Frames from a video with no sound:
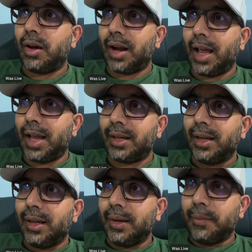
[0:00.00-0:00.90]
all right,
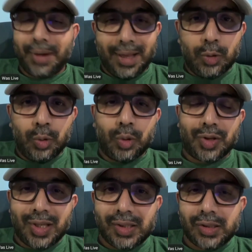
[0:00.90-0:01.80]
brotherhood or
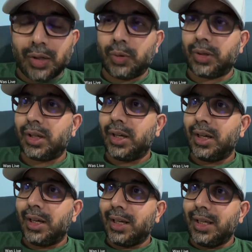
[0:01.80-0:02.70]
sisterhood,
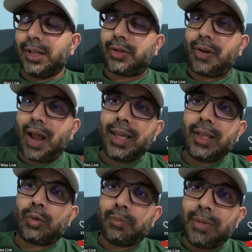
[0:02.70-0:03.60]
is
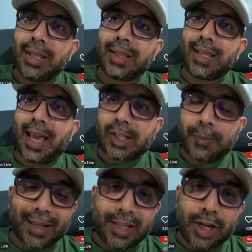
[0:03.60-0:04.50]
trying to meet the
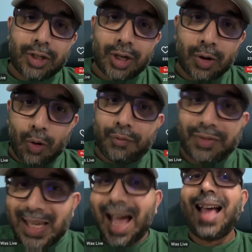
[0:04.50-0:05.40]
expectation
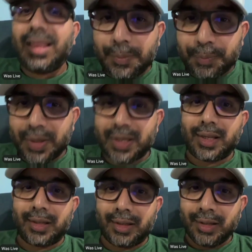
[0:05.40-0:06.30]
of the other
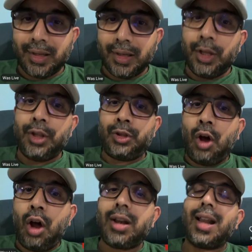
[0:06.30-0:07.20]
person,
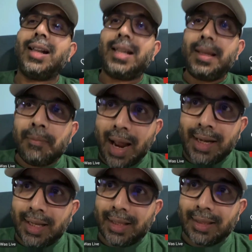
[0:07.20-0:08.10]
not
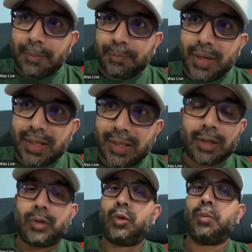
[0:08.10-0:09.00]
demanding that
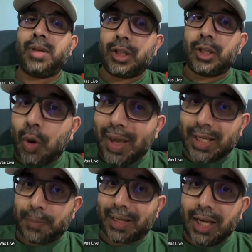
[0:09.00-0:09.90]
person to meet your
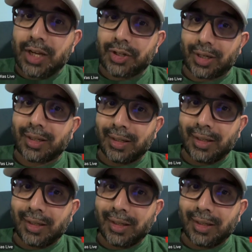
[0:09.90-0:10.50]
expectation.